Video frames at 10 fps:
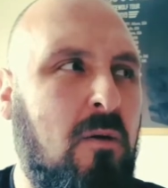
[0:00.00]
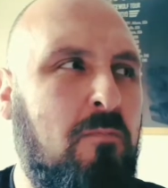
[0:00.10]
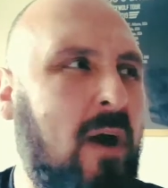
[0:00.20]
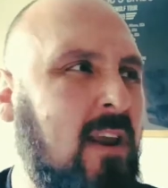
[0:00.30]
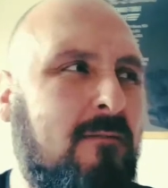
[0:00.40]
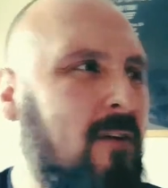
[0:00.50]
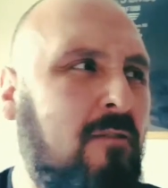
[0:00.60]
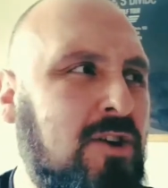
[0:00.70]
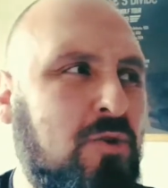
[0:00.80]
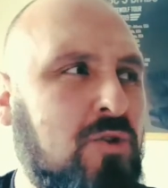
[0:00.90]
But in a
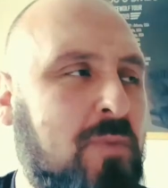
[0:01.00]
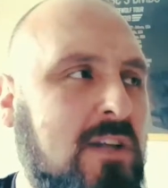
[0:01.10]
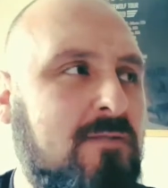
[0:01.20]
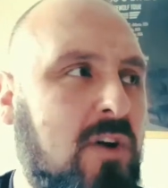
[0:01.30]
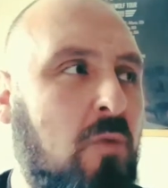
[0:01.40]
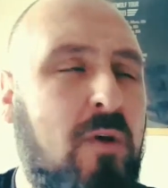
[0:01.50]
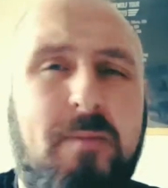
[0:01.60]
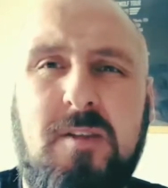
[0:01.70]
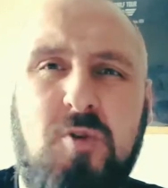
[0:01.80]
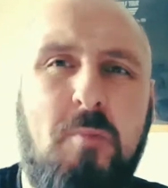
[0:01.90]
very short space of time, we've
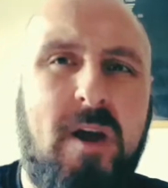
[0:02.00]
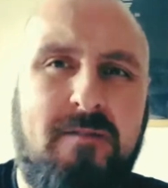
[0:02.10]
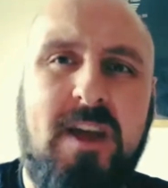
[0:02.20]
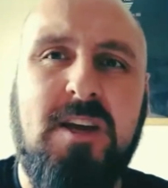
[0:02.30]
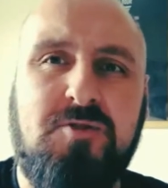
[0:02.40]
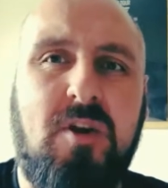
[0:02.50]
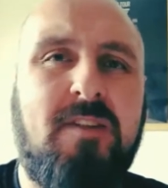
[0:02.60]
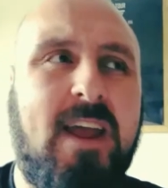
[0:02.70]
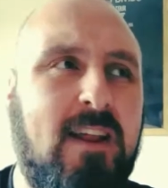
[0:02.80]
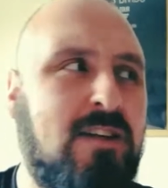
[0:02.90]
been through a bit of the history of
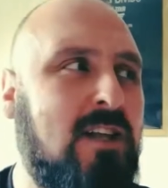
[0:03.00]
the English